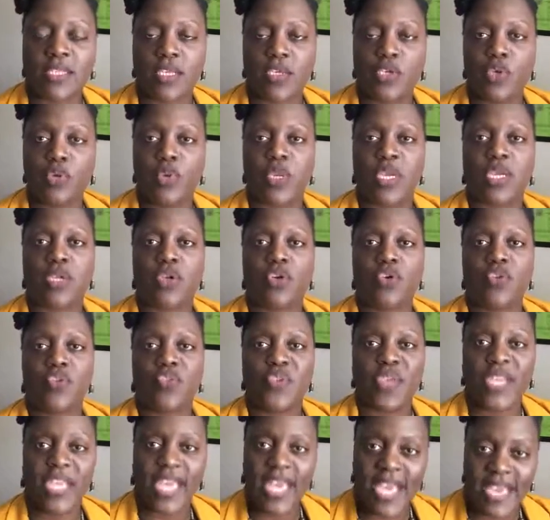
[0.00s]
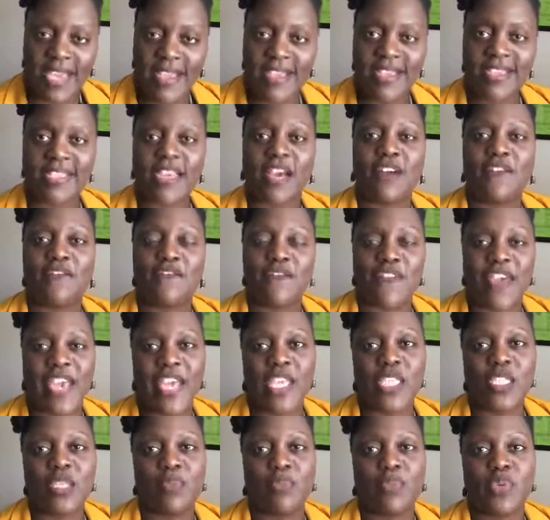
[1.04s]
You can create a
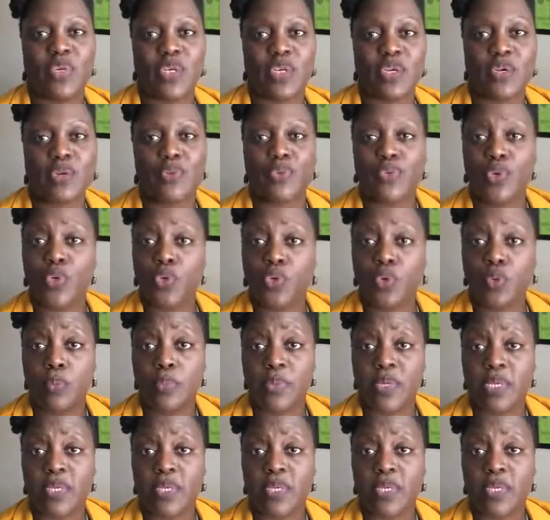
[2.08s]
Facebook group